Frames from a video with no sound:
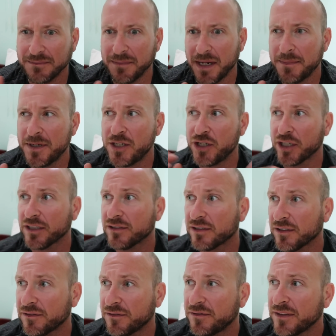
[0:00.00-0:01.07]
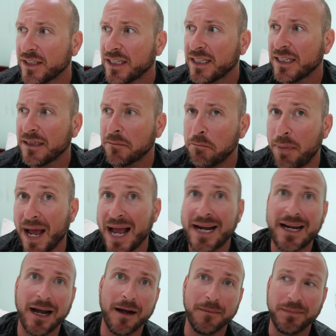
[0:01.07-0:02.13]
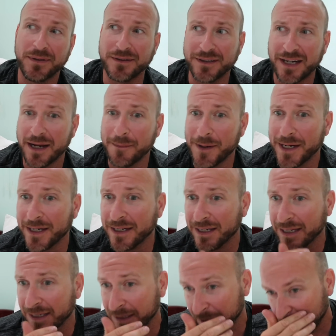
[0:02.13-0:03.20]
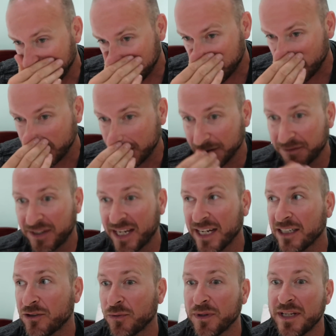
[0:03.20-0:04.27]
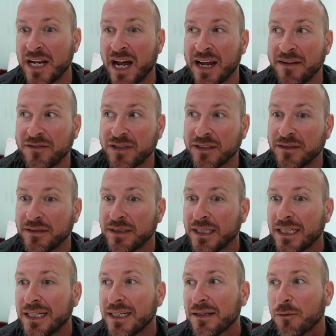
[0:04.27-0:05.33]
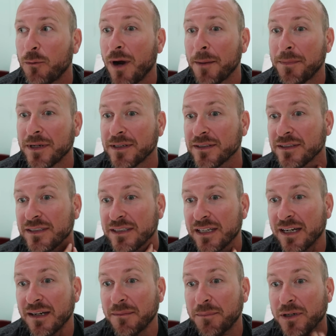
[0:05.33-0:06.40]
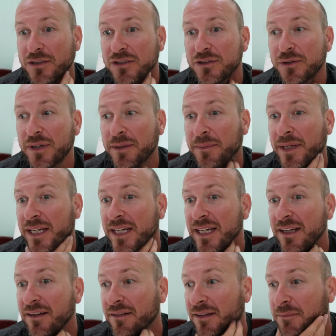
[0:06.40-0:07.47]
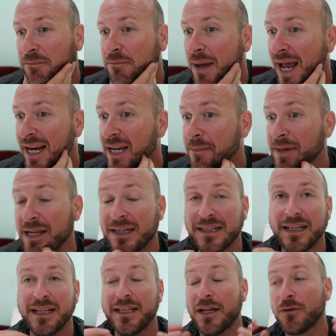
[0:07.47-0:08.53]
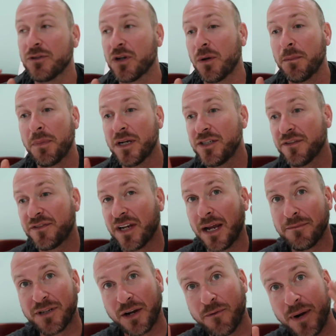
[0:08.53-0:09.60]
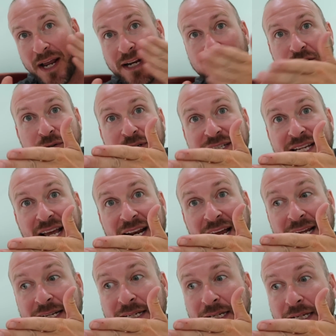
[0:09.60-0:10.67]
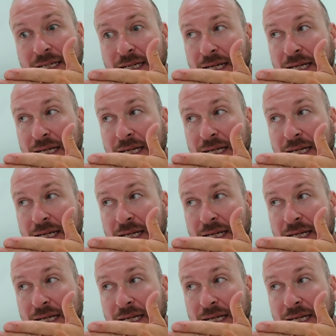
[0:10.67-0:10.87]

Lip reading: images of backup coming and a bunch of kids with knives and weapons pursuing me and backing me in. And there was a bunch of times I ran into a dead end